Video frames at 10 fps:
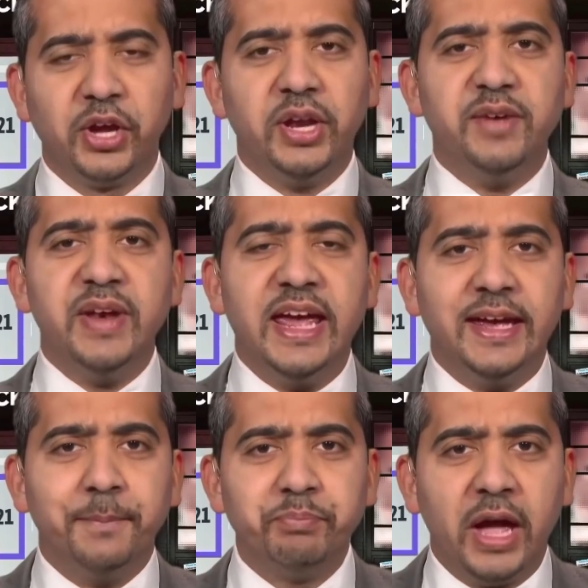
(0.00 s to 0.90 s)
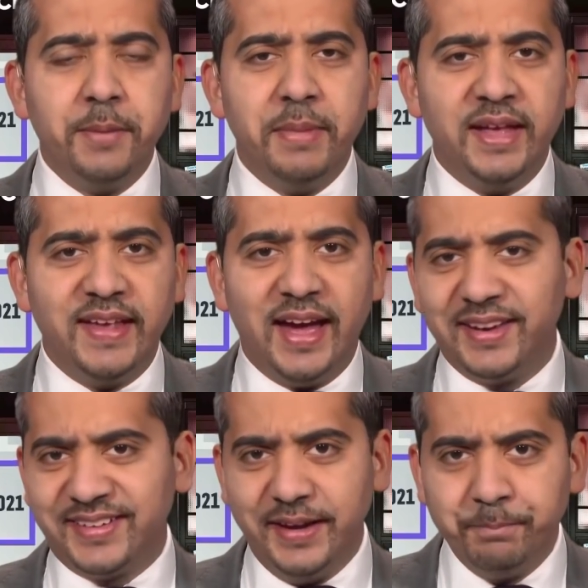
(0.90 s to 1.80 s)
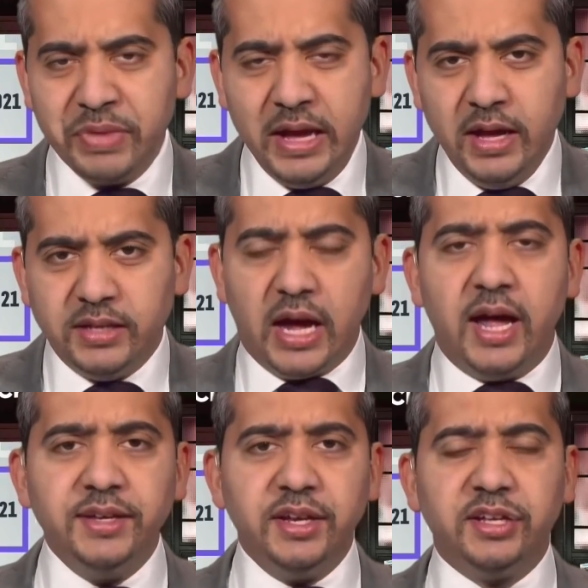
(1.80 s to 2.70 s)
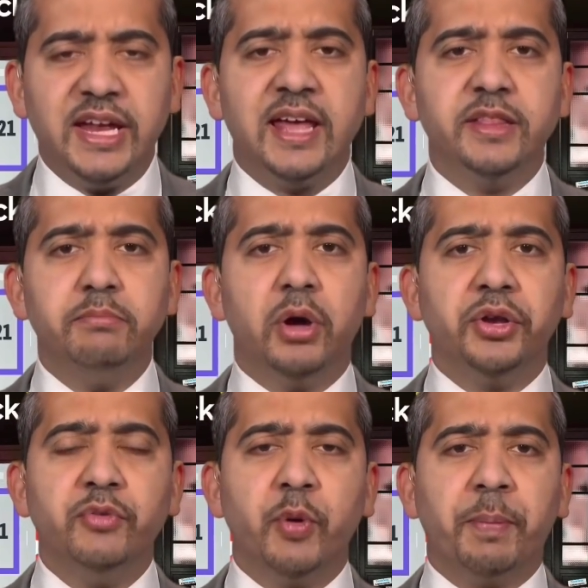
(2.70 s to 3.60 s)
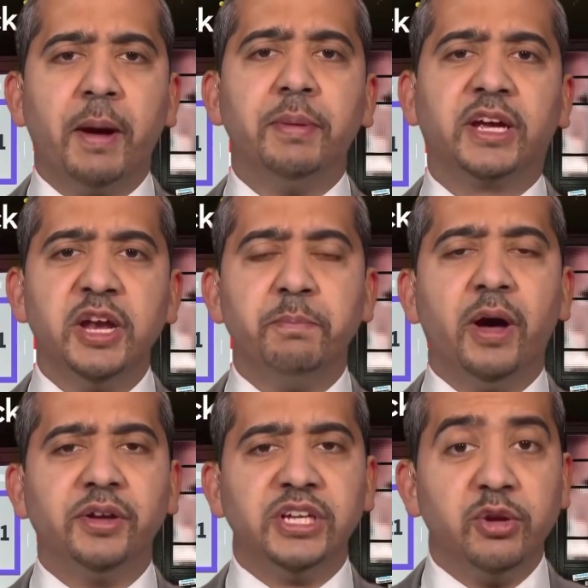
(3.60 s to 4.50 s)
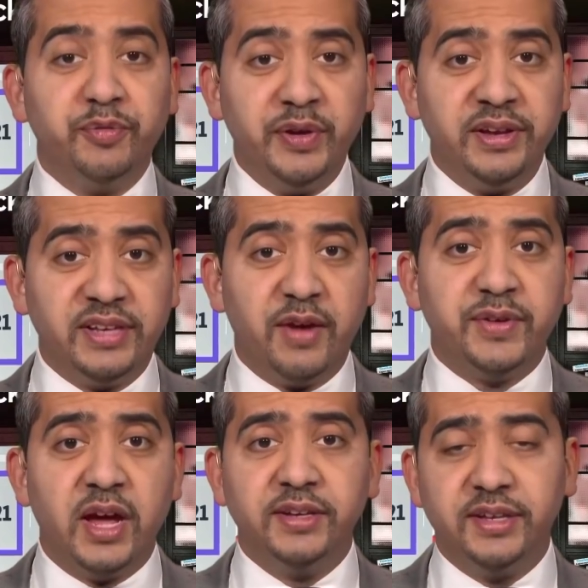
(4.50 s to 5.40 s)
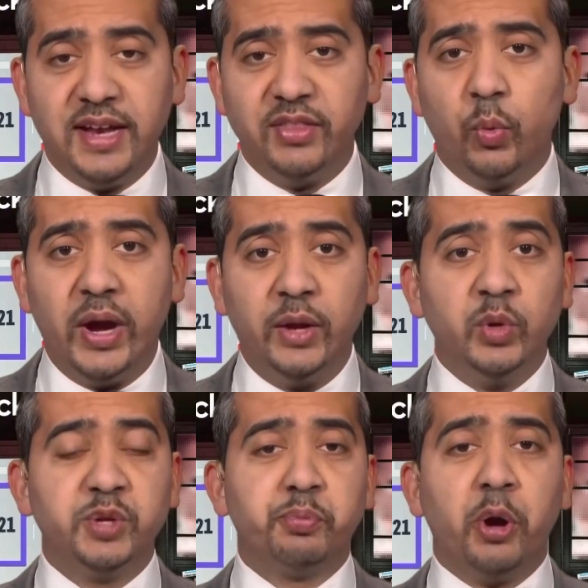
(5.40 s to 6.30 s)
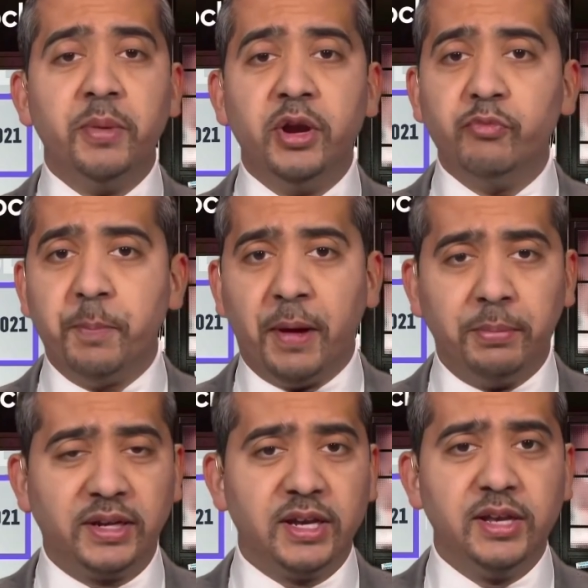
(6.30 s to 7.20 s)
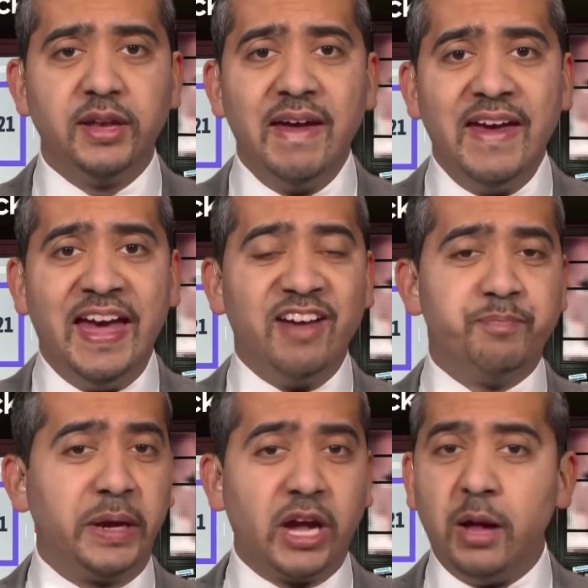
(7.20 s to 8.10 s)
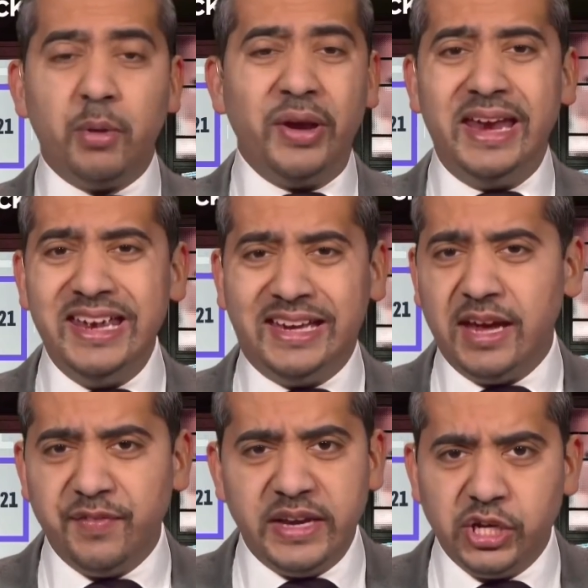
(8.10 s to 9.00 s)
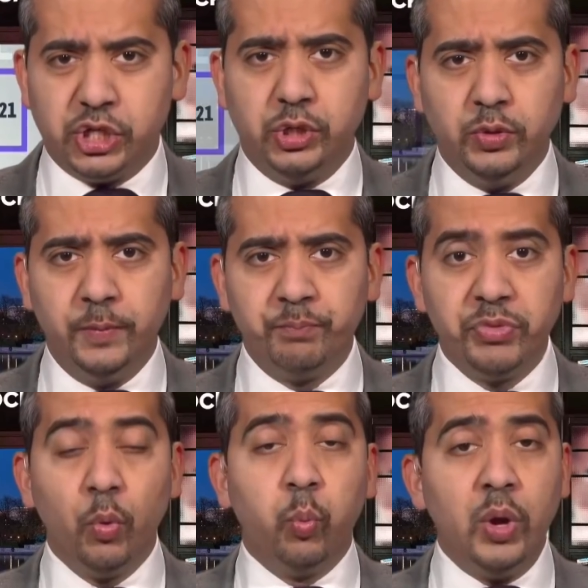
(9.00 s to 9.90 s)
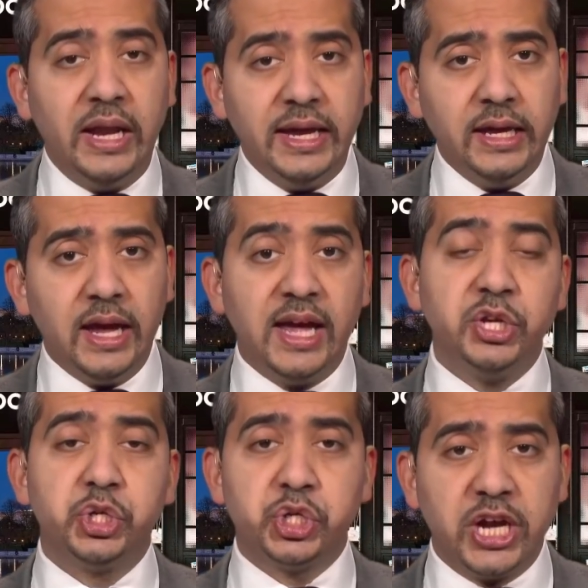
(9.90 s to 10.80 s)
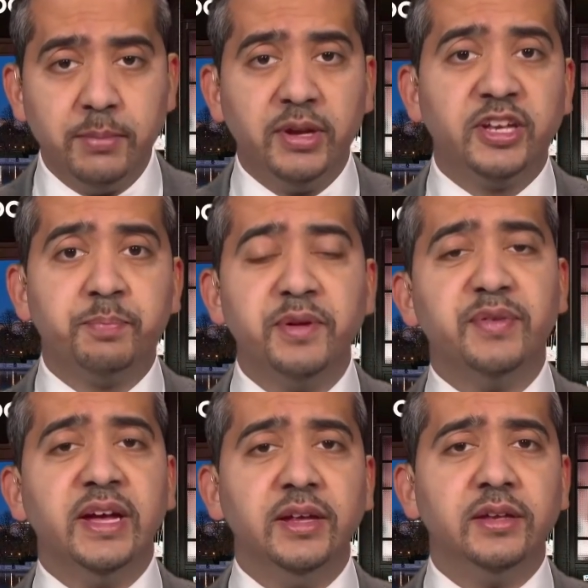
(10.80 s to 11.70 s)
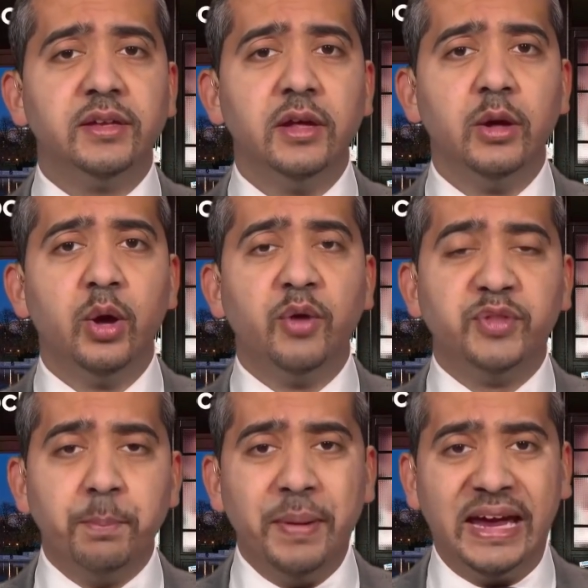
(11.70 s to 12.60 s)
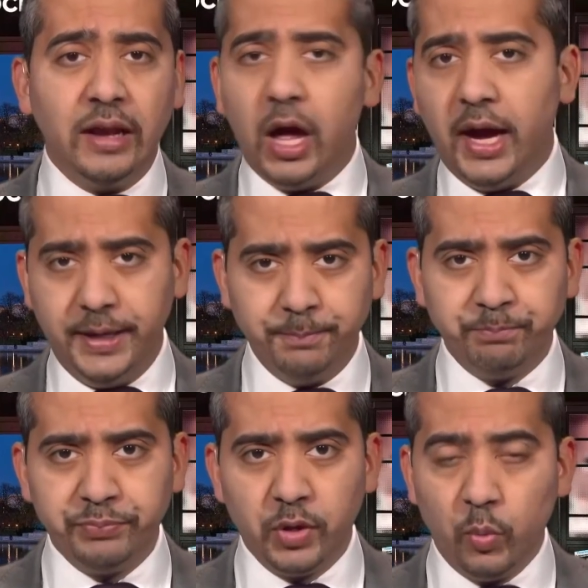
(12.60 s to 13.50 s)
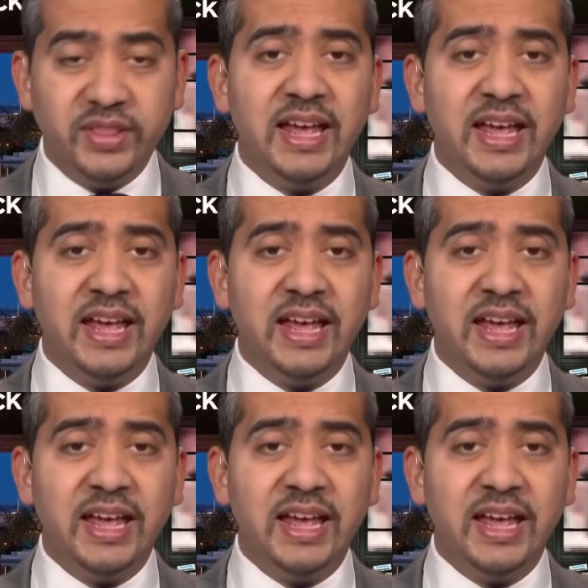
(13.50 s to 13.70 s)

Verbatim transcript: Good evening, I'm Mehdi Hasan. To understand the modern Republican Party, you first have to understand the way in which prominent Republicans have become, on any given issue, willing and shameless purveyors of the big lie. With the